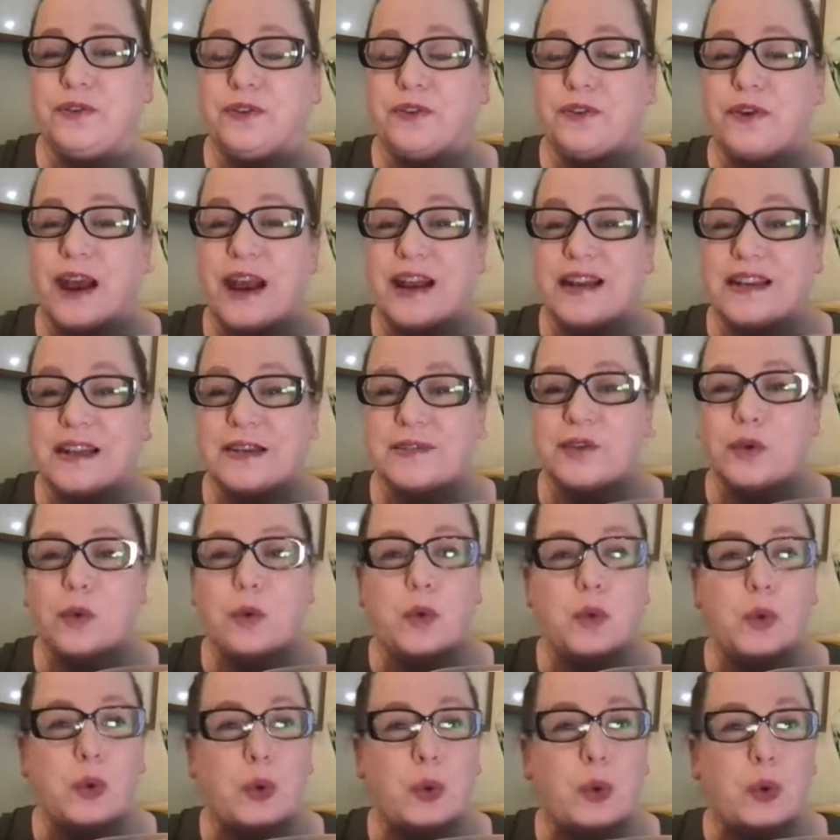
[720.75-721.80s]
for grad gifts.
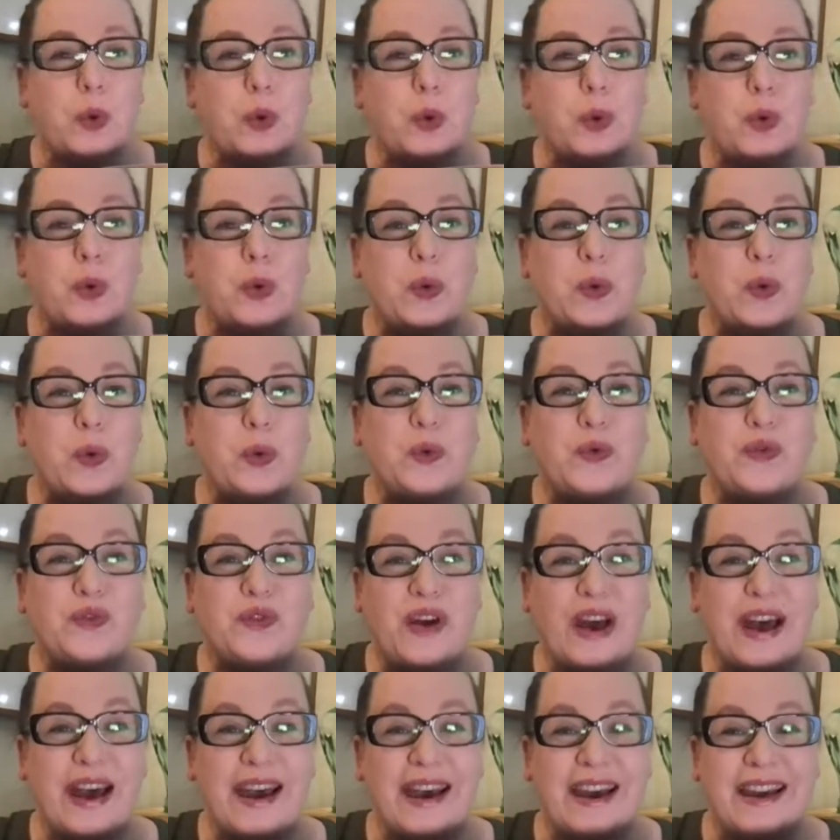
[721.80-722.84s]
Ooh,
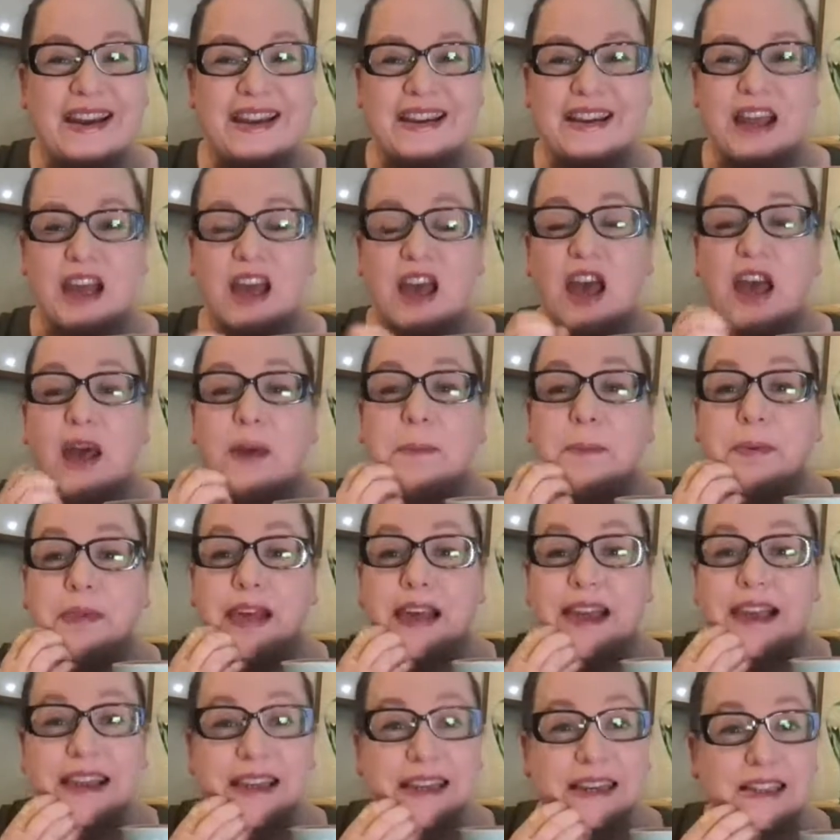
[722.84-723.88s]
fun.
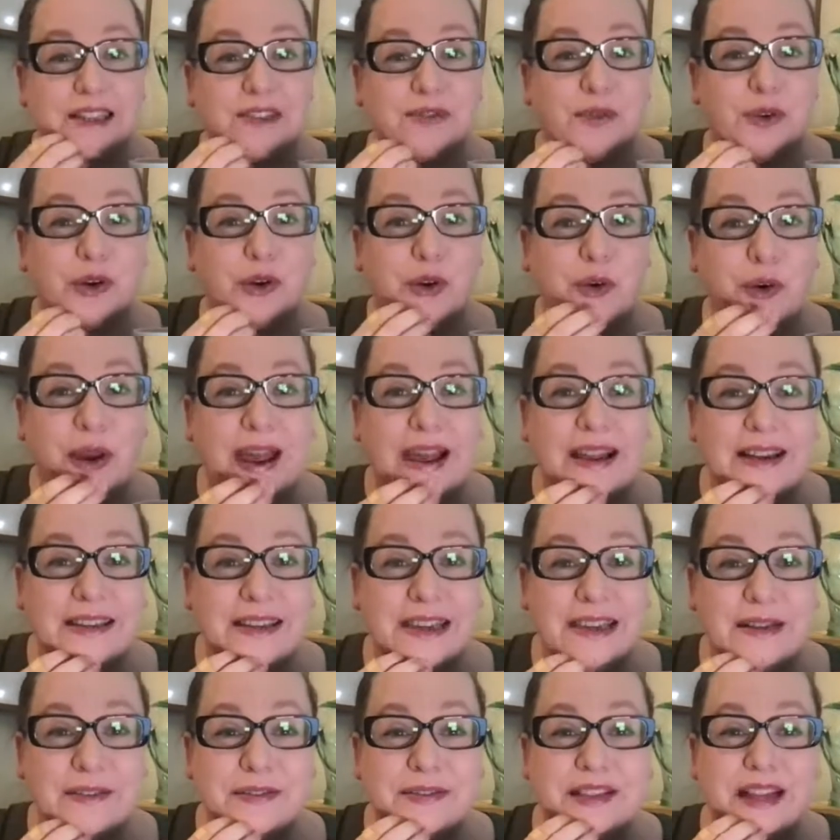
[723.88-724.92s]
Blankets for grad
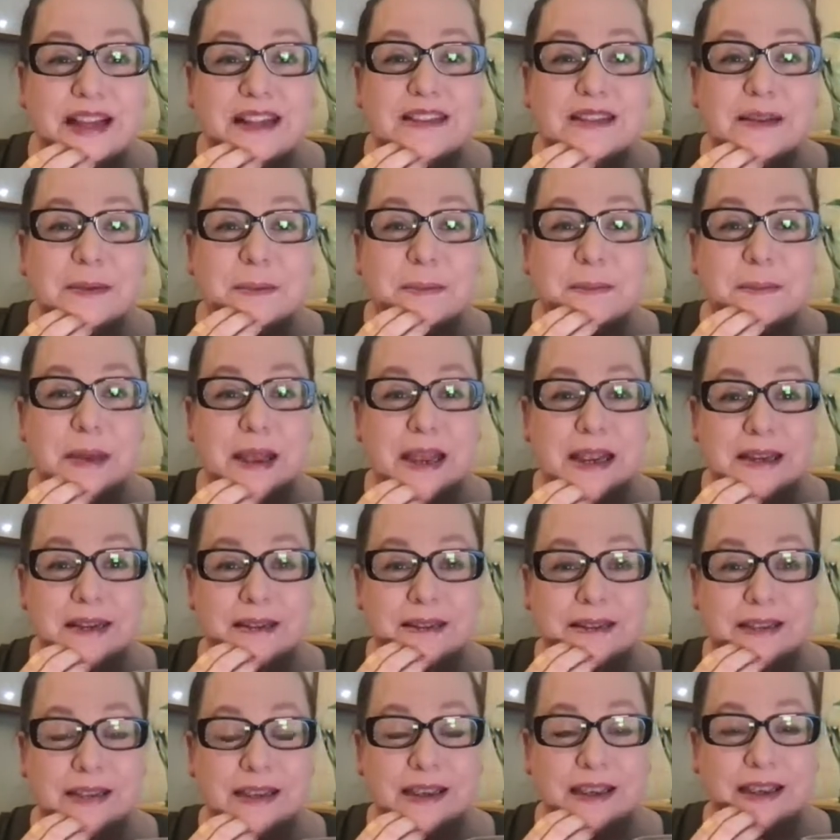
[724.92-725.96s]
gifts. That's
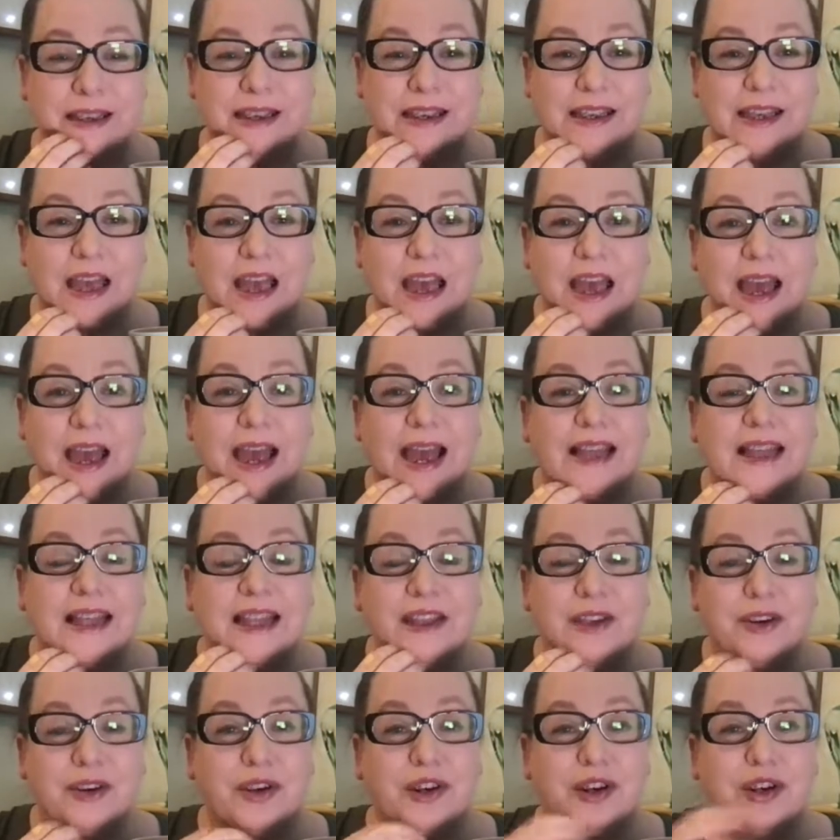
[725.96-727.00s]
amazing. And
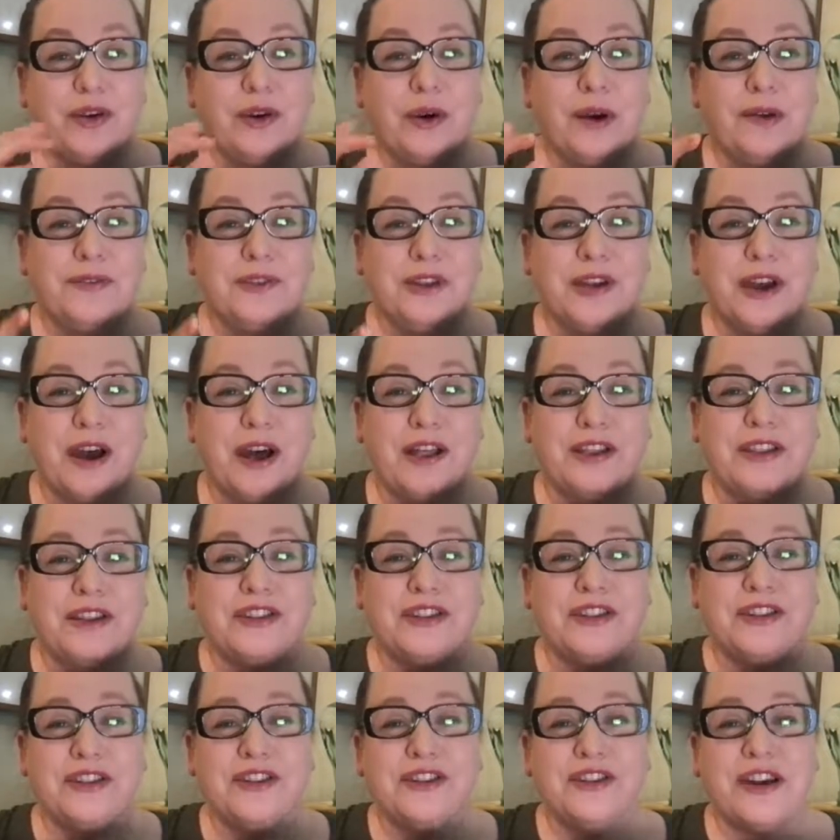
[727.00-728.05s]
then they're going to go off to
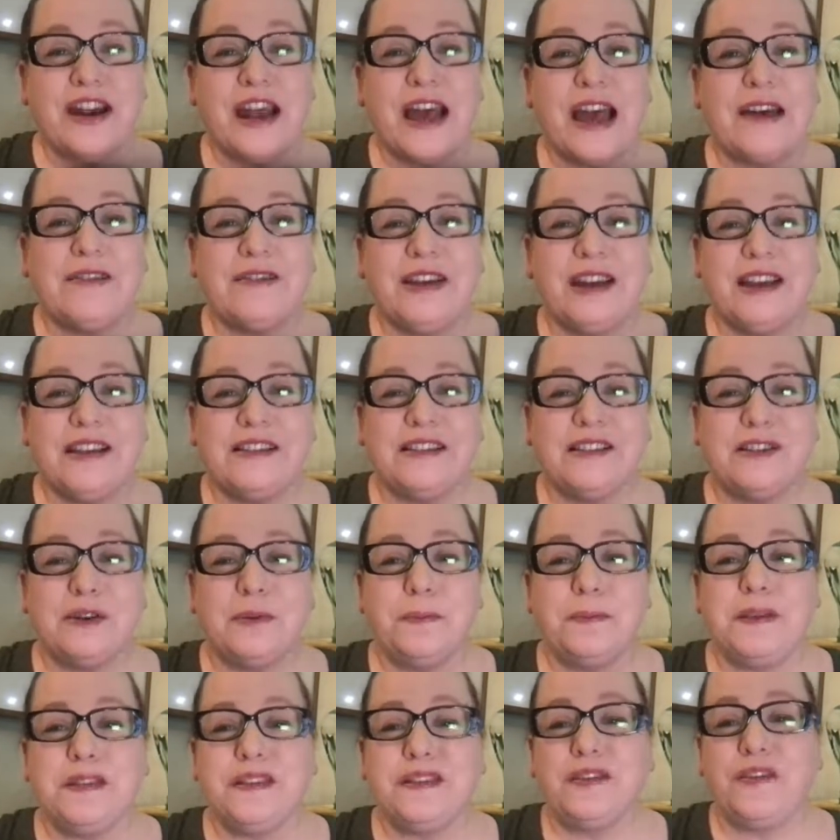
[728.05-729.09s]
college and they're going to have a nice
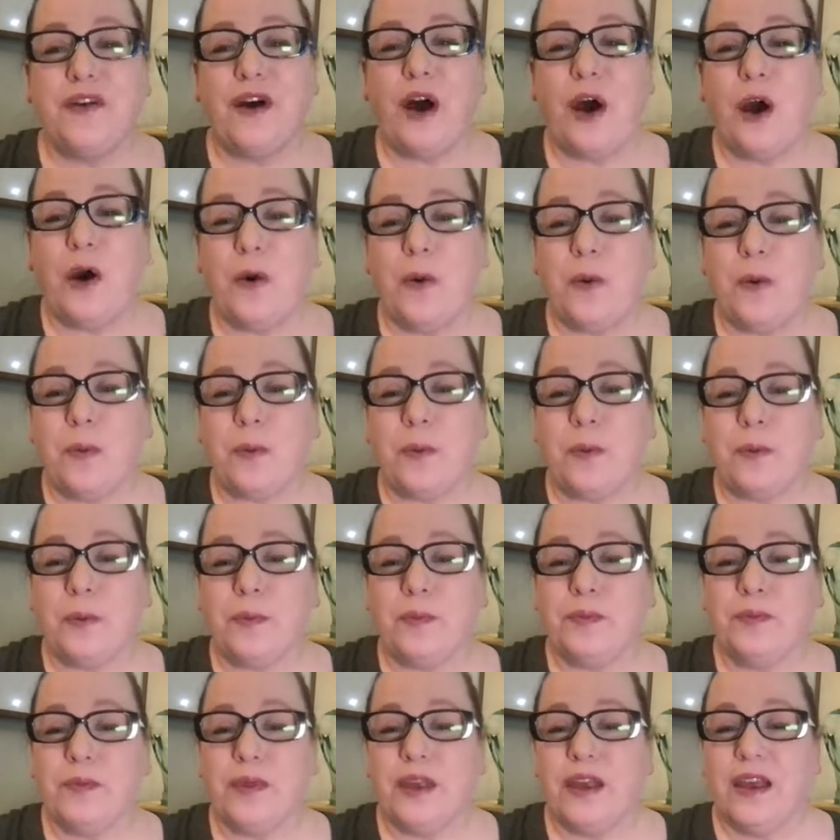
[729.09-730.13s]
little piece of home.
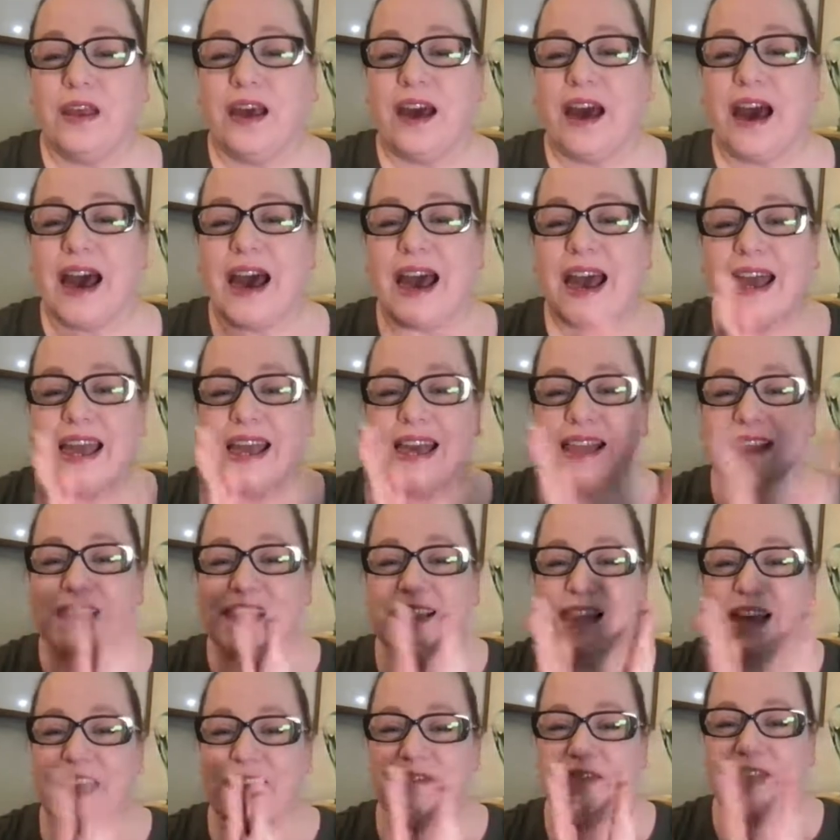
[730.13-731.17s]
I
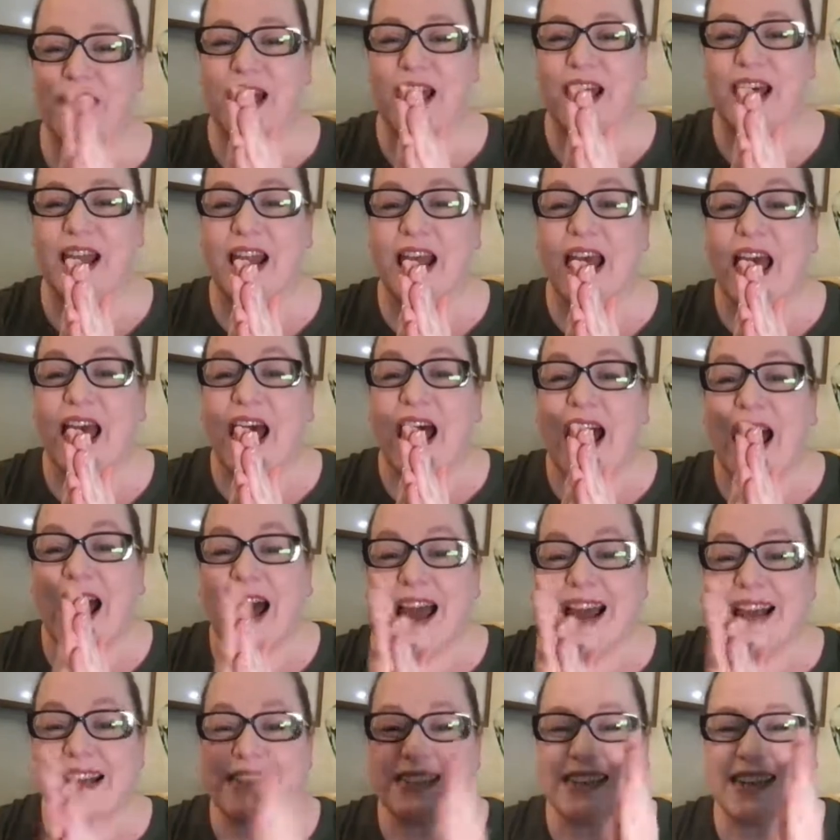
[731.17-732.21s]
love that.
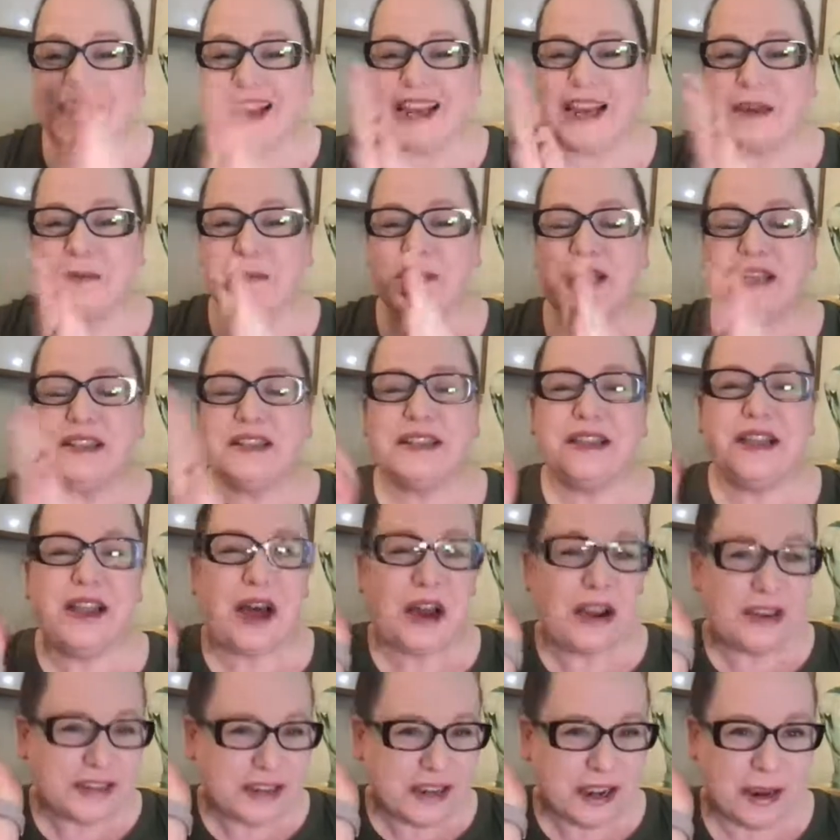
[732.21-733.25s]
Hi, Tammy.
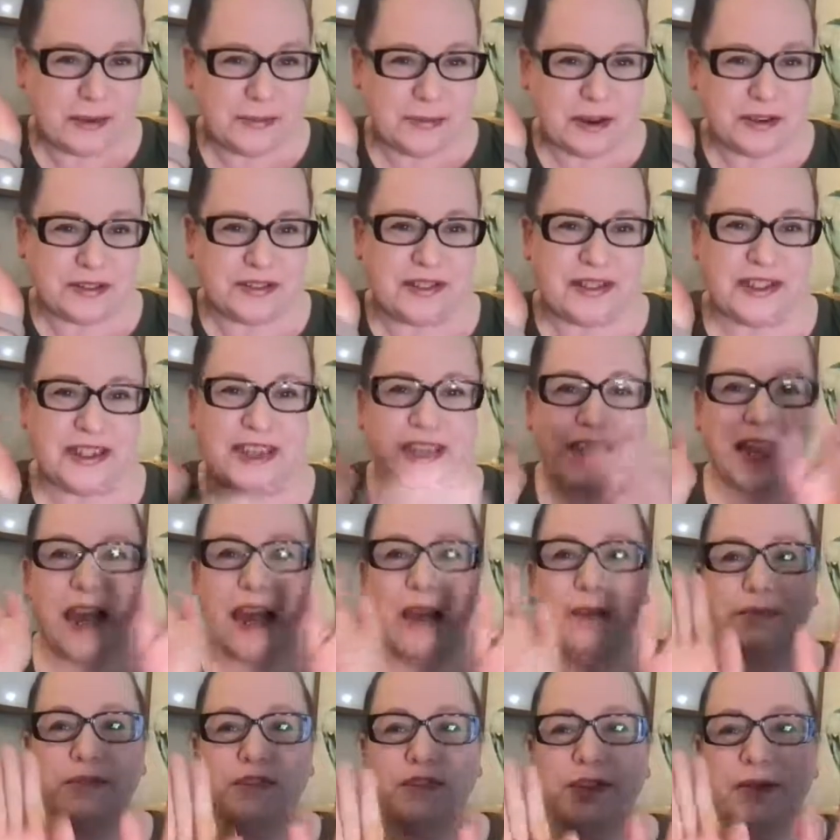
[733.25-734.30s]
Long time no see.
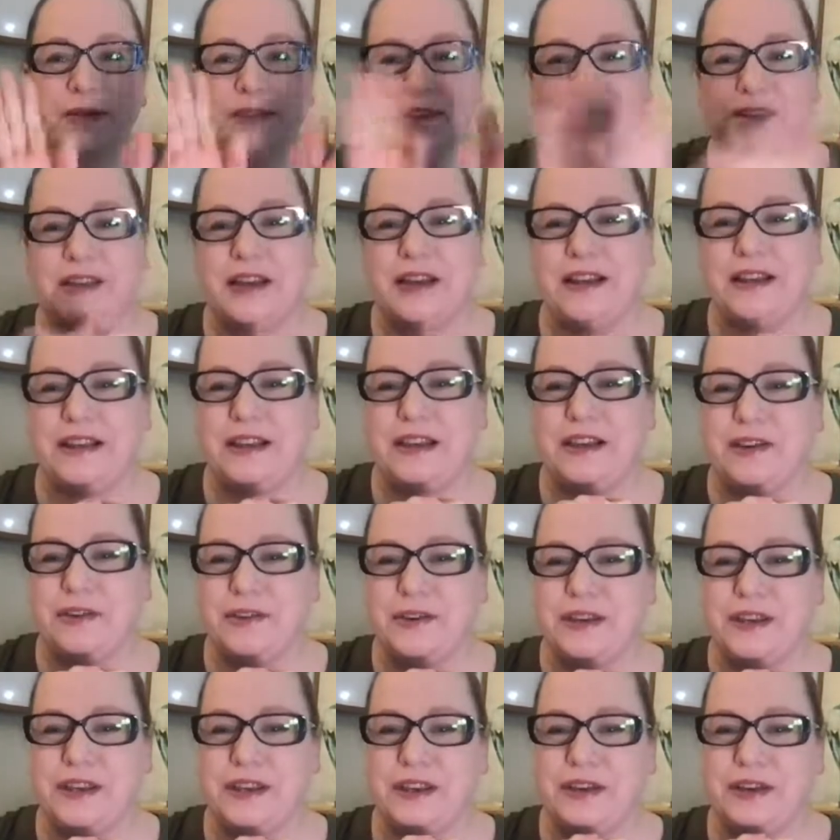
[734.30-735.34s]
I'm so excited that
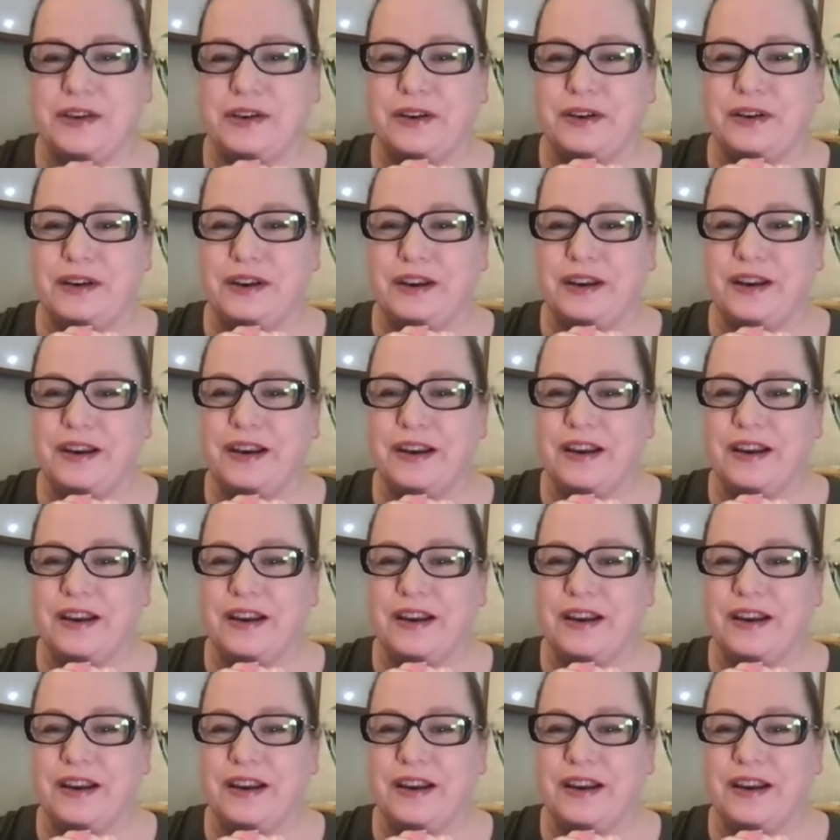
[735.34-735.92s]
you're here.